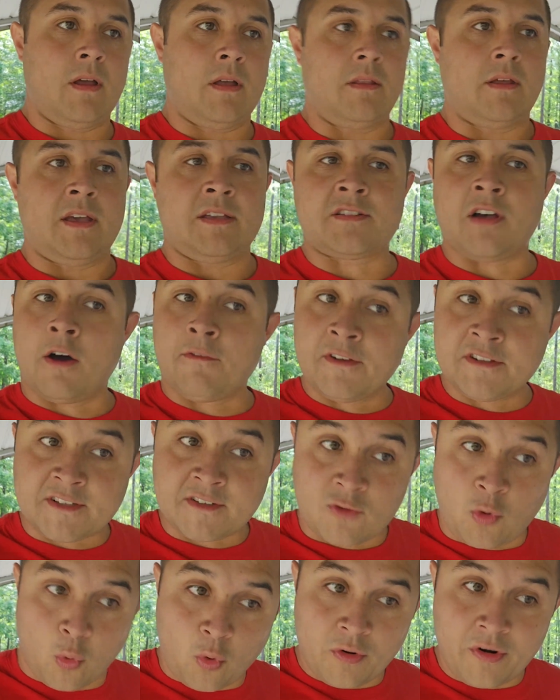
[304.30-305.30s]
His
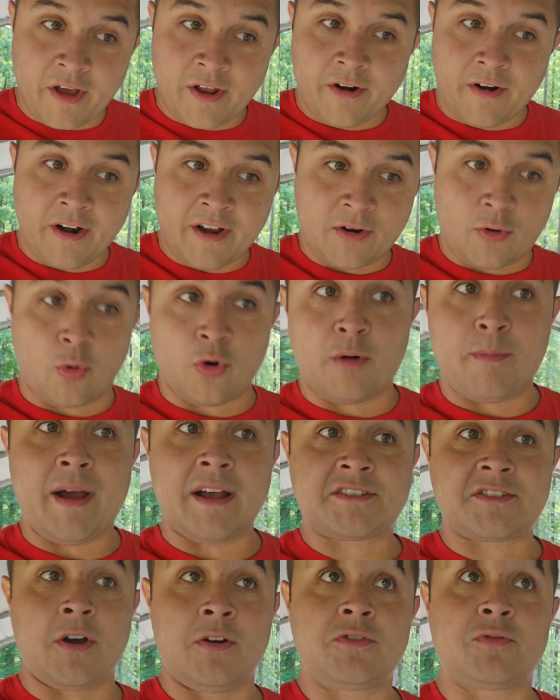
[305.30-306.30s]
offensive coordinator and
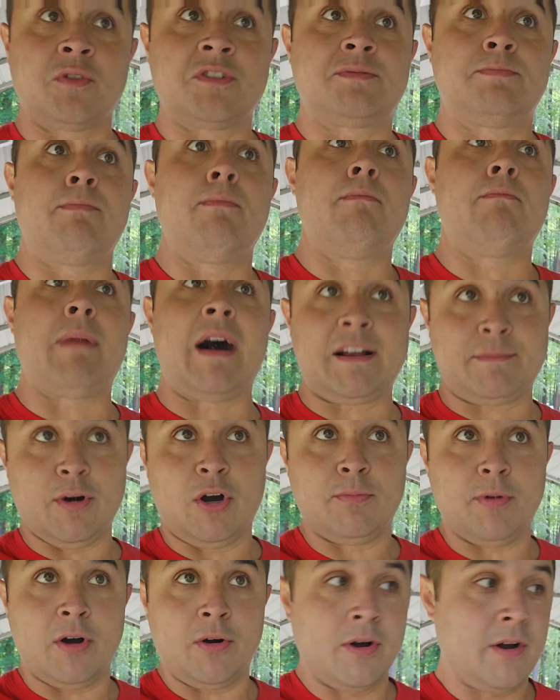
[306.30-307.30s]
quarterbacks coach was Mike
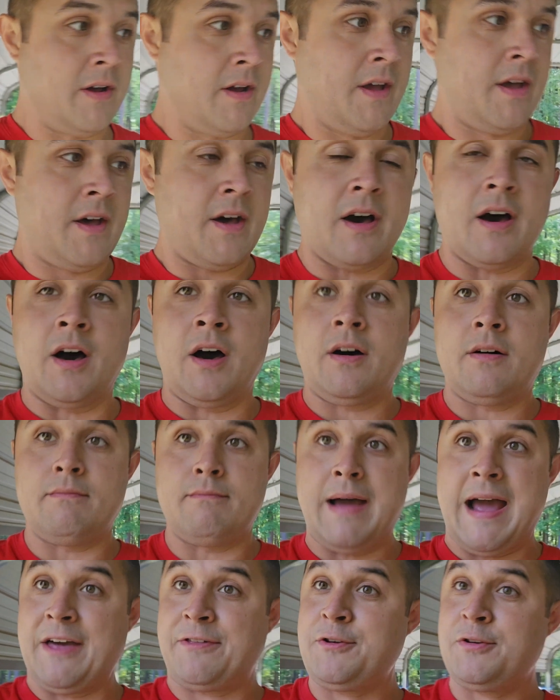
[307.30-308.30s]
Bobo.
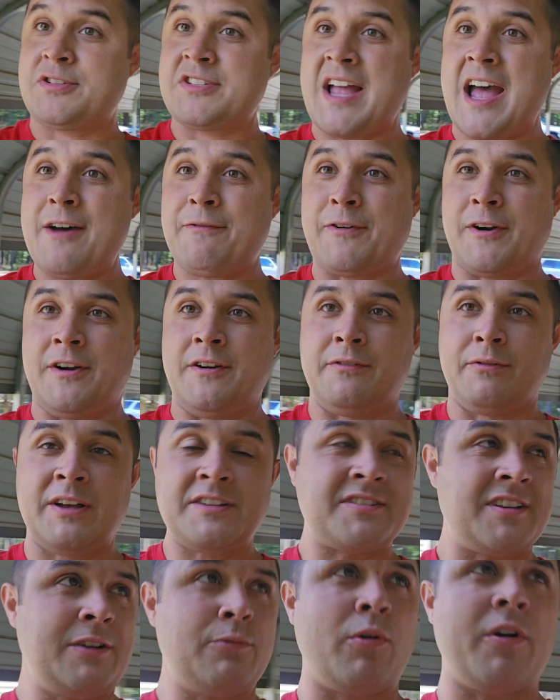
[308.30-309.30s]
Matthew Stafford.
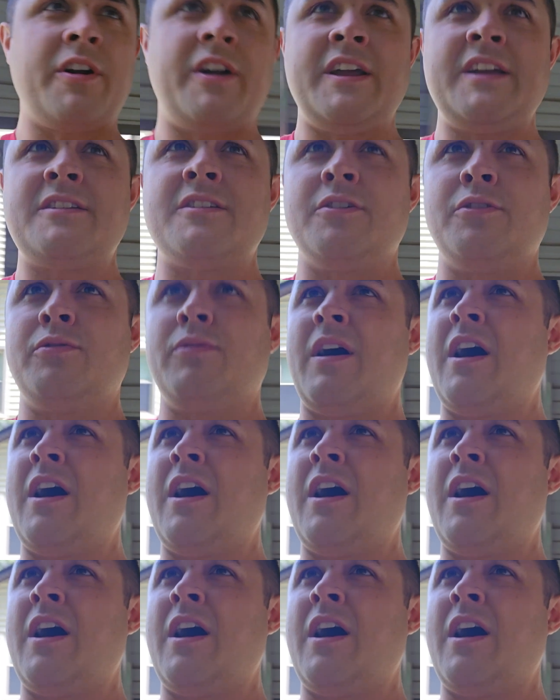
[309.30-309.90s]
Let's see, what did he do?